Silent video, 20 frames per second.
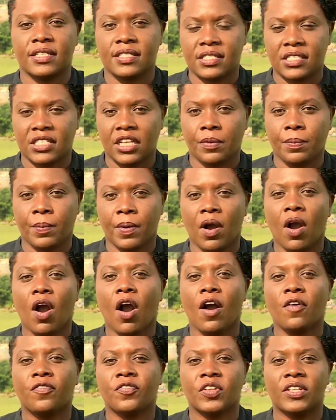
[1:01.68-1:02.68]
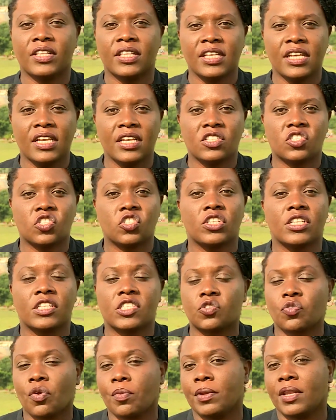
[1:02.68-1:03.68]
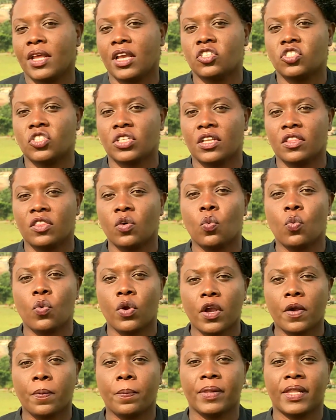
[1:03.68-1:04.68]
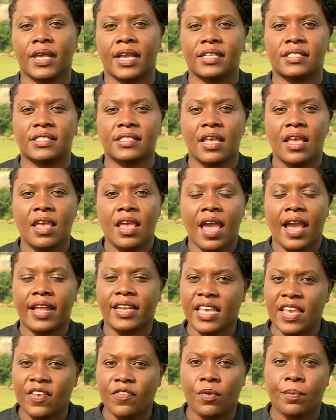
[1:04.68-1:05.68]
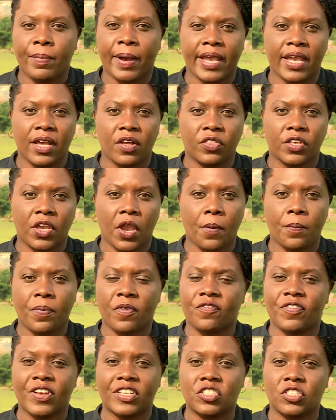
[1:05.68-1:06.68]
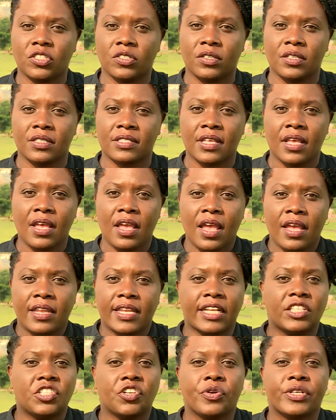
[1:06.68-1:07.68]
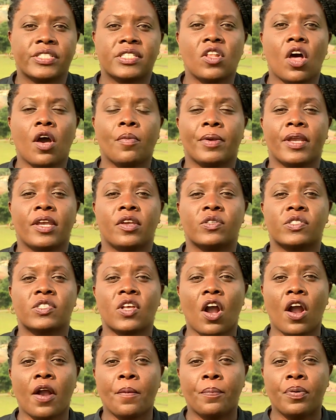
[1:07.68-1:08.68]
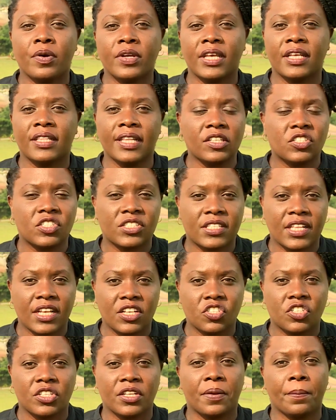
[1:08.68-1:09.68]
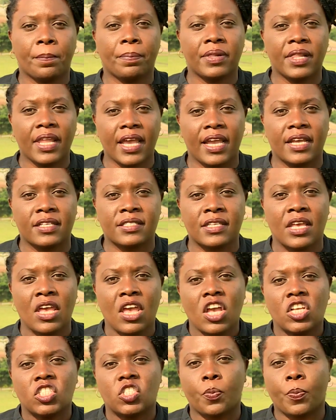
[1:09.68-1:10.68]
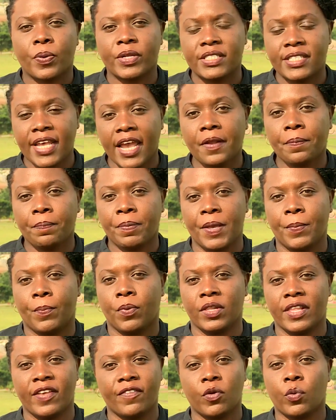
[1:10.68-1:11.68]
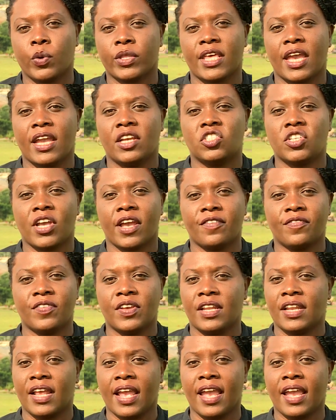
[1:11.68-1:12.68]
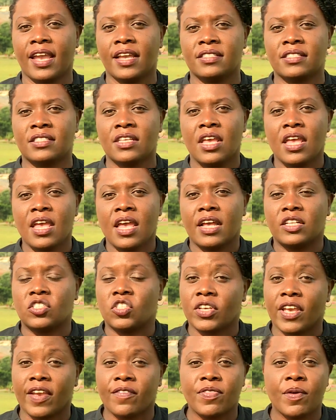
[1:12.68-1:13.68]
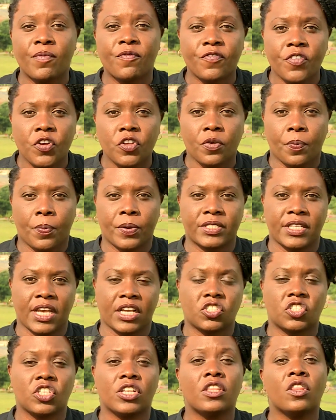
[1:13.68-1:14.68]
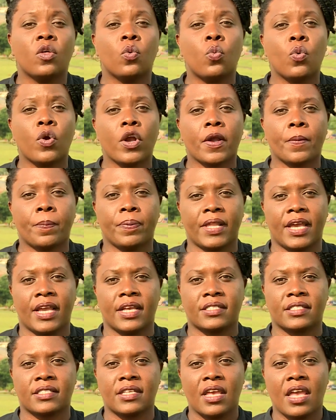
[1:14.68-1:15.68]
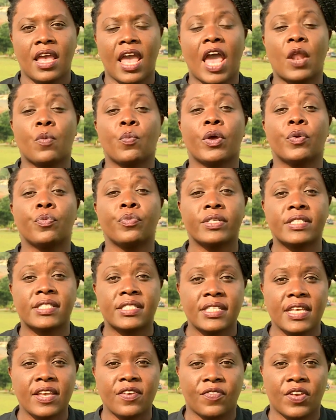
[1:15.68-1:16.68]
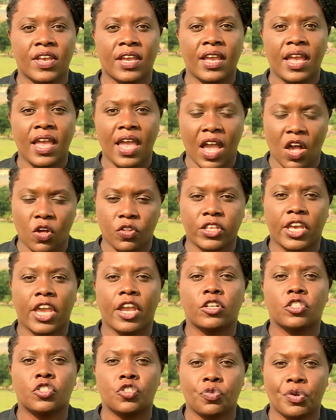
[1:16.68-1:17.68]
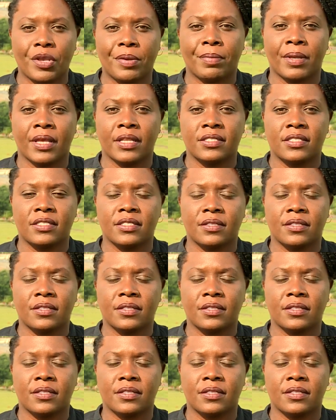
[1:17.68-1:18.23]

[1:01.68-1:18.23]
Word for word: stigma often leads to discrimination in the workplace and even by healthcare professionals. Nigeria's lawmakers are putting legislation in place to protect people living with HIV and AIDS and to give them further protection in the workplace and when receiving healthcare treatment.